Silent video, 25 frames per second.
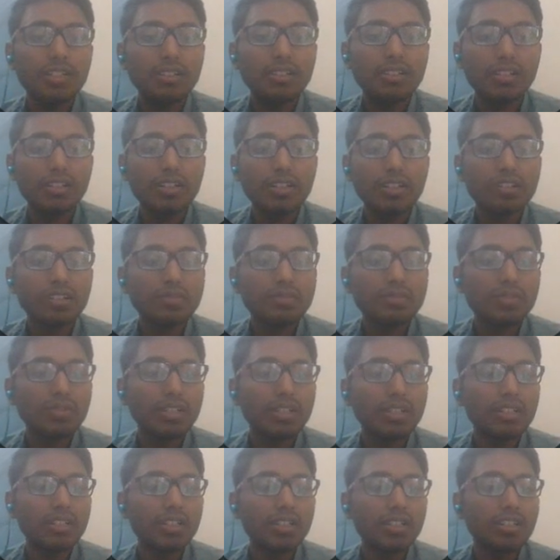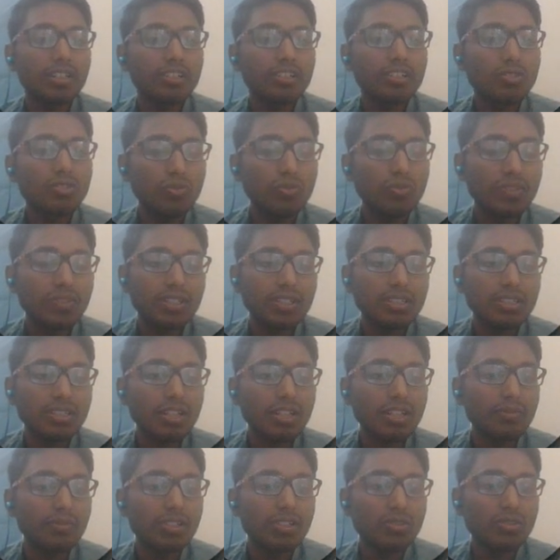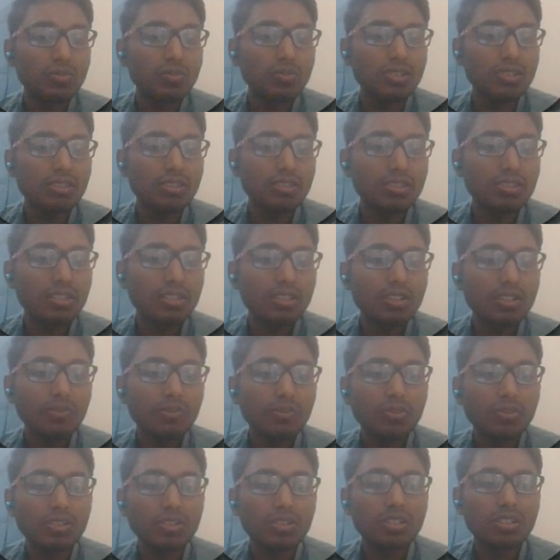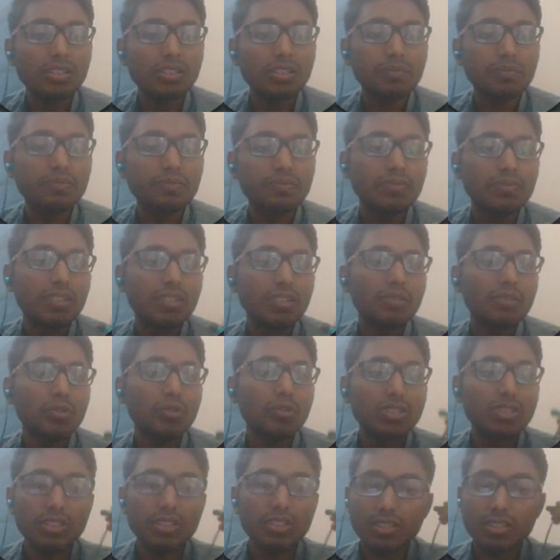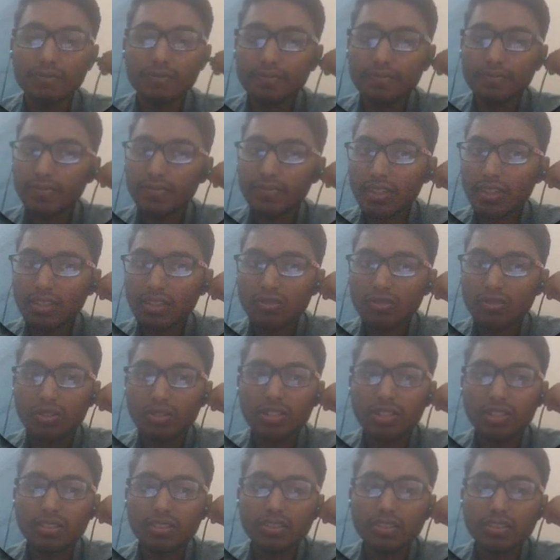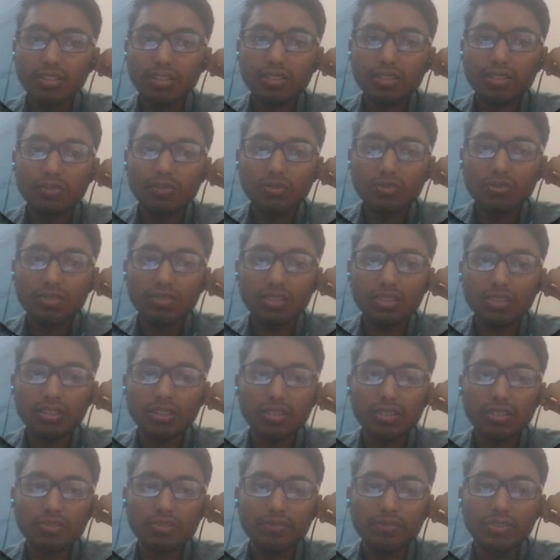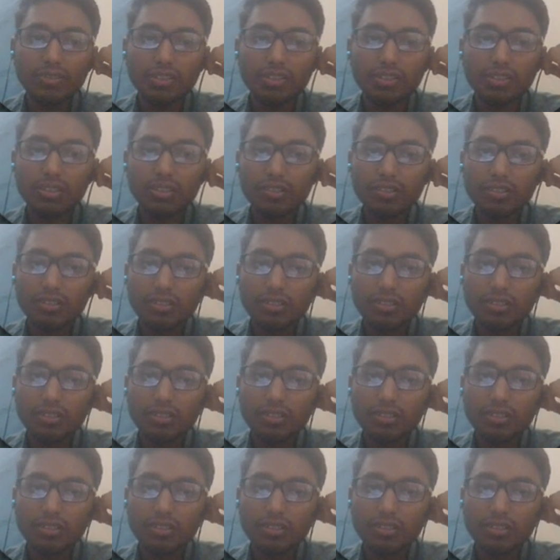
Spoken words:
address 1 and address 2 features are being used for the further processing. So let's click on this feature,